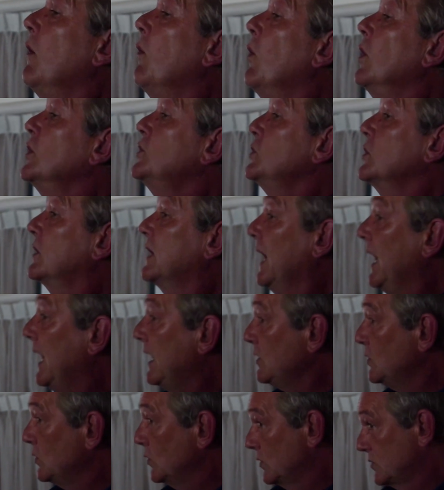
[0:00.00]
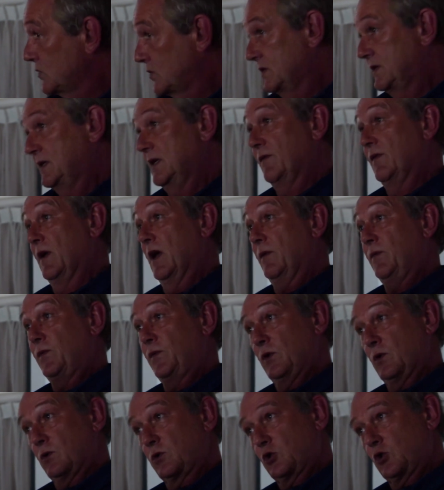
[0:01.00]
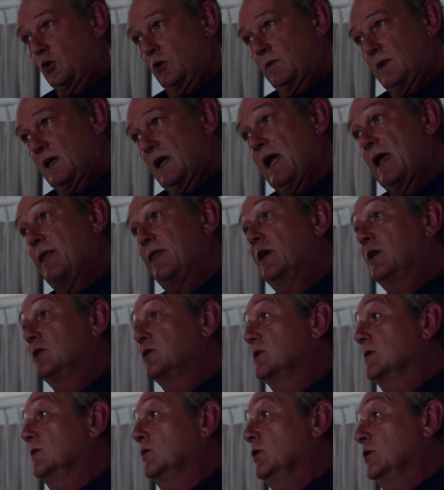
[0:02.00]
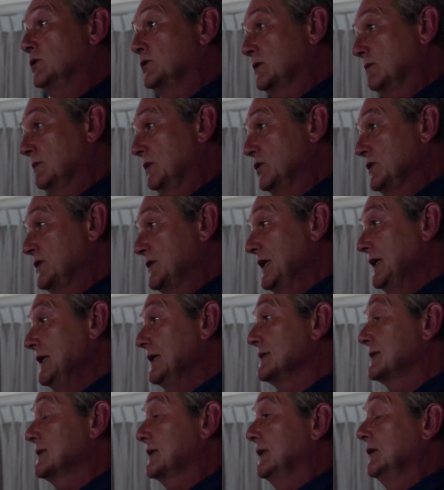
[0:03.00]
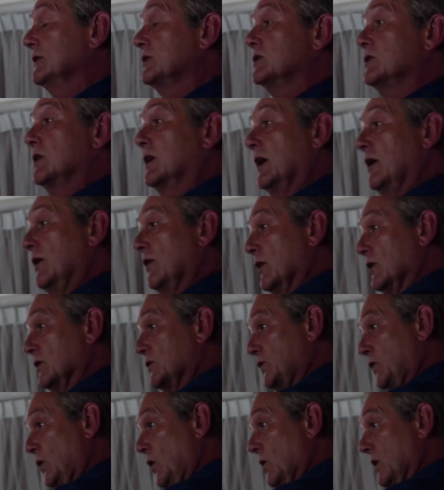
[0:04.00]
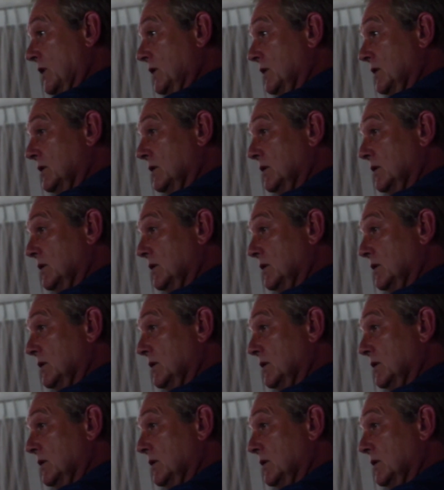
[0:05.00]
What you can do is receive help for your trauma and then learn some resilient skills to carry those forward.